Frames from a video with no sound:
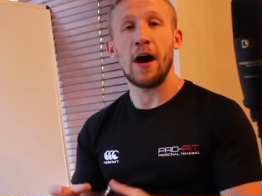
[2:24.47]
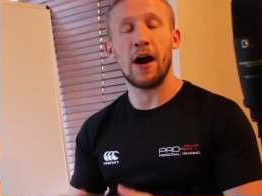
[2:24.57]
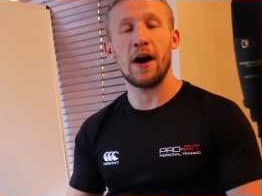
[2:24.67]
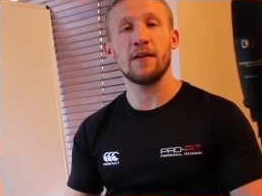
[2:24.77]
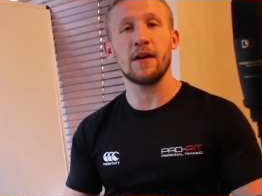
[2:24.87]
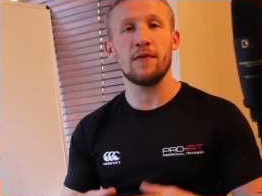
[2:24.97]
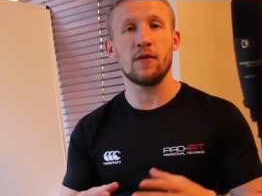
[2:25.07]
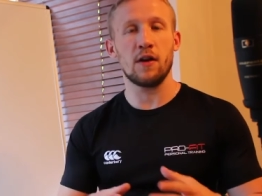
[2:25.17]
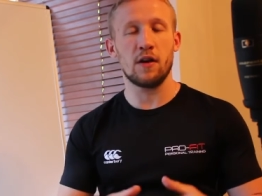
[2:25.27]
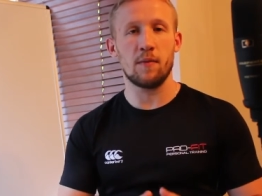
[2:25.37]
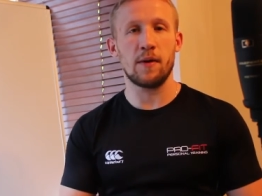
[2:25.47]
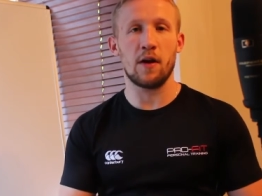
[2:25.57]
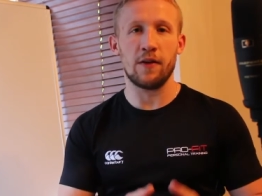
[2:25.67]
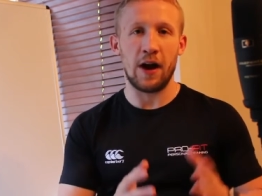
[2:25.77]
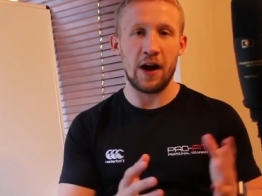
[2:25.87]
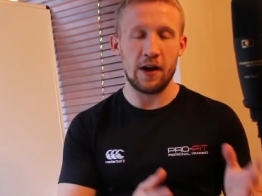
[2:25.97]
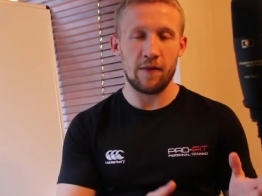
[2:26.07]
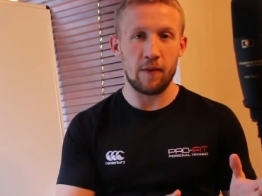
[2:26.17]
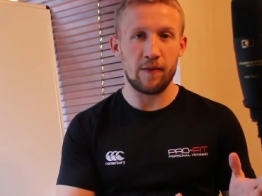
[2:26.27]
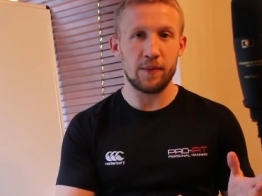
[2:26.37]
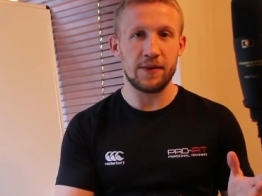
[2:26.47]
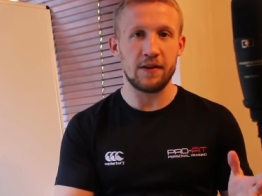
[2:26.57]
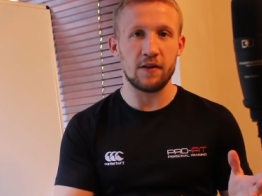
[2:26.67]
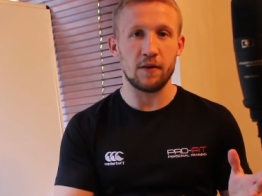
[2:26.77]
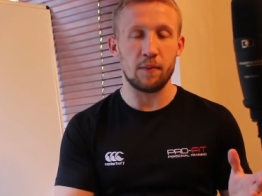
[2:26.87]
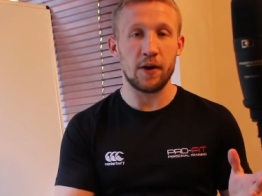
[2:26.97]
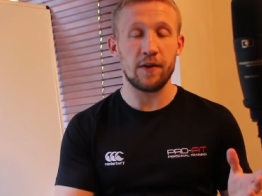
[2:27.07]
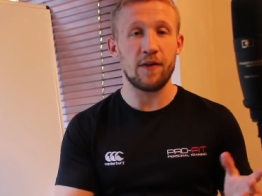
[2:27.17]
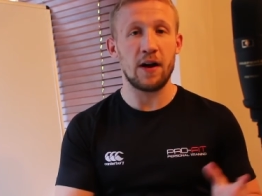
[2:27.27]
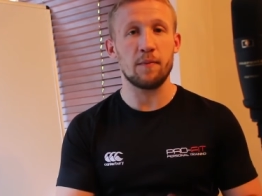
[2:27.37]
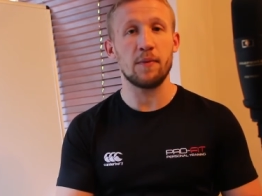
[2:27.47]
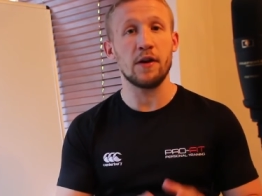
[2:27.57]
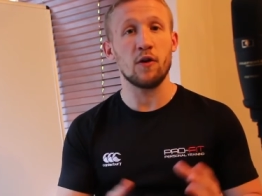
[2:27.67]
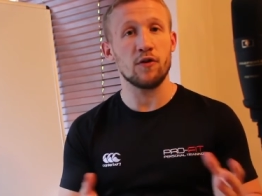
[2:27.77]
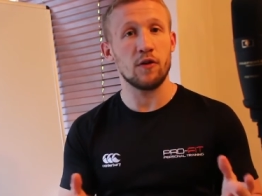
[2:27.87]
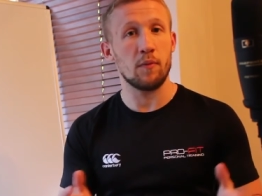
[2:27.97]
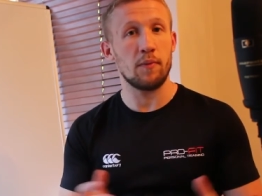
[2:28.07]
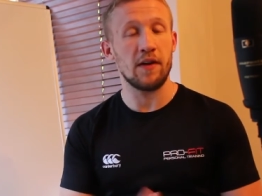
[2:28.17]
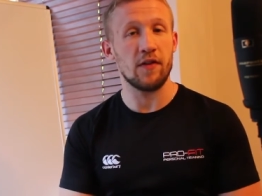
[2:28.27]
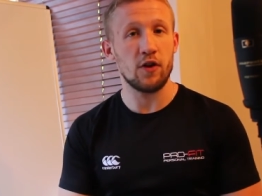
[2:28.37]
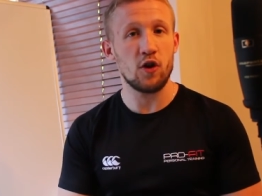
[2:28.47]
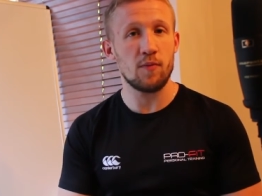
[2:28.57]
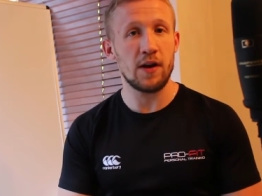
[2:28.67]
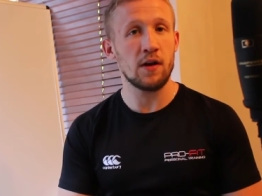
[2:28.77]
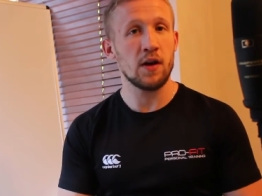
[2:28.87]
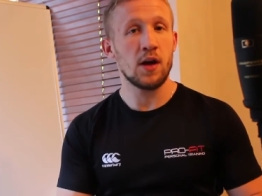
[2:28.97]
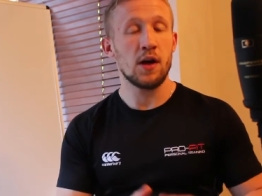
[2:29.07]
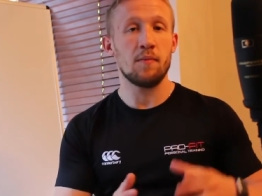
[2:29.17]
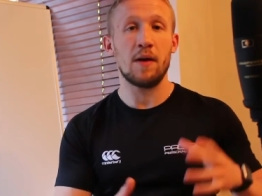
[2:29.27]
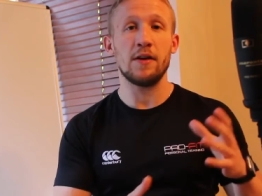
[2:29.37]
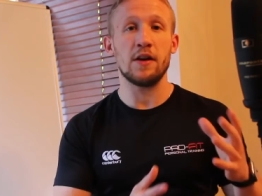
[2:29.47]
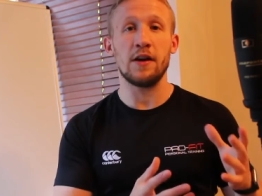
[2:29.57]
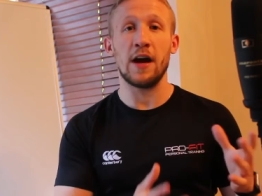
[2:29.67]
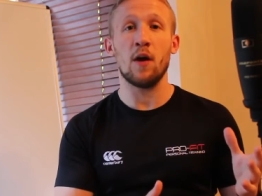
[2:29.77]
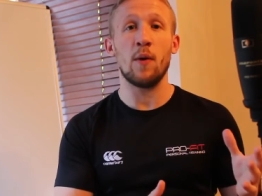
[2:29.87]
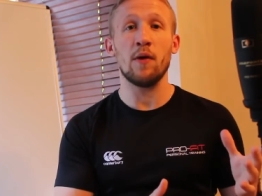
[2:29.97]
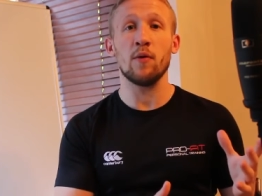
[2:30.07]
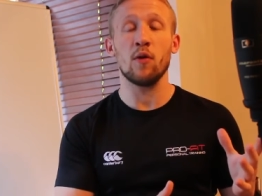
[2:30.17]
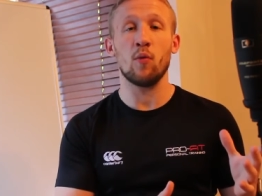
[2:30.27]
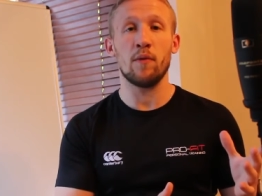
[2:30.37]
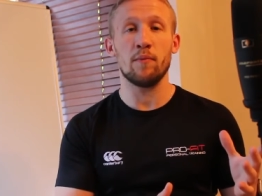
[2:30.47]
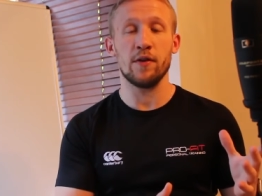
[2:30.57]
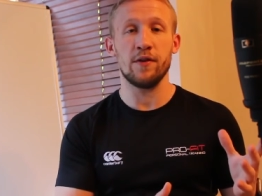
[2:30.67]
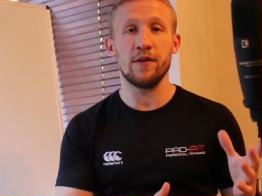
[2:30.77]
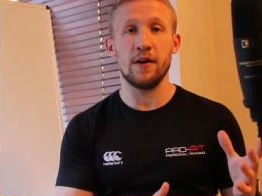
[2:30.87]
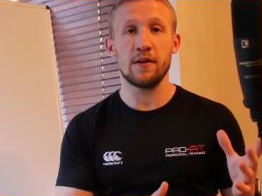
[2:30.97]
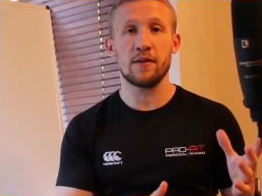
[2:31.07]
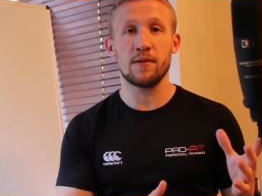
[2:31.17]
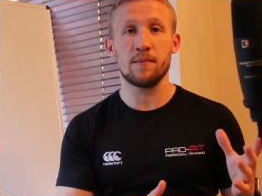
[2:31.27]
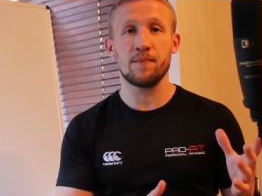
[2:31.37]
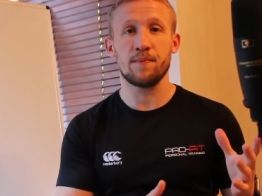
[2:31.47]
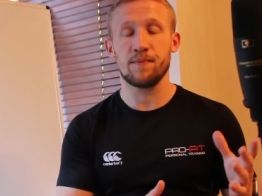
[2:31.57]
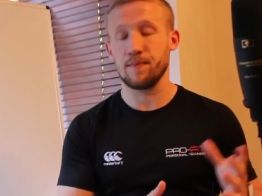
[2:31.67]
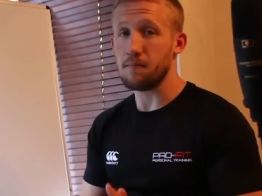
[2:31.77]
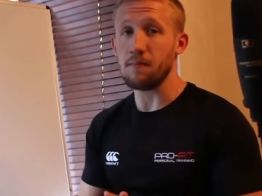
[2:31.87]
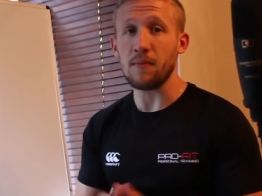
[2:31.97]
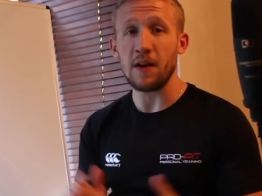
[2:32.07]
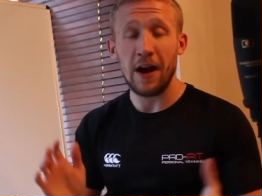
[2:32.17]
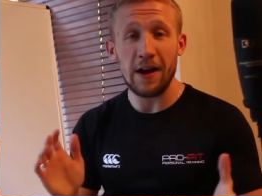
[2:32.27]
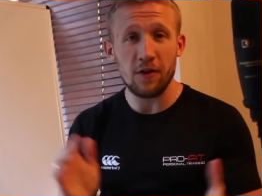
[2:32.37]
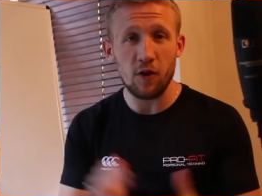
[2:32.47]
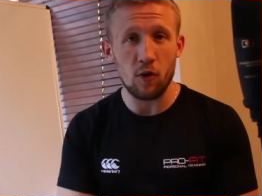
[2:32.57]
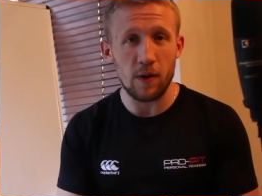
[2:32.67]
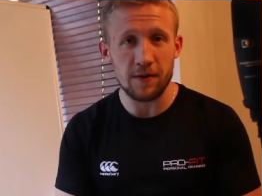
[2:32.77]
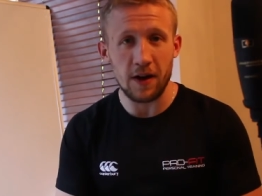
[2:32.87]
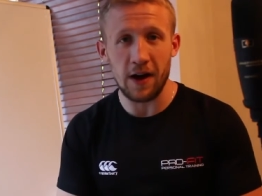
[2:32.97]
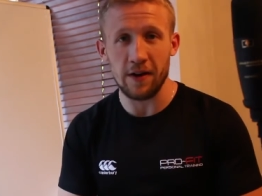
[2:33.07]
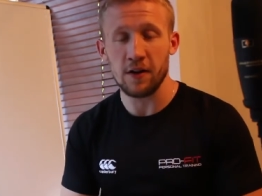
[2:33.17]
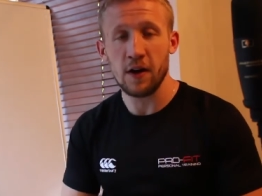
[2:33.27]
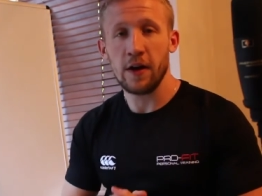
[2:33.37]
And if you're a little bit on the higher percentage of body fat, but you're also a bit of a newbie, maybe you can get away with the 1.6. And as always guys,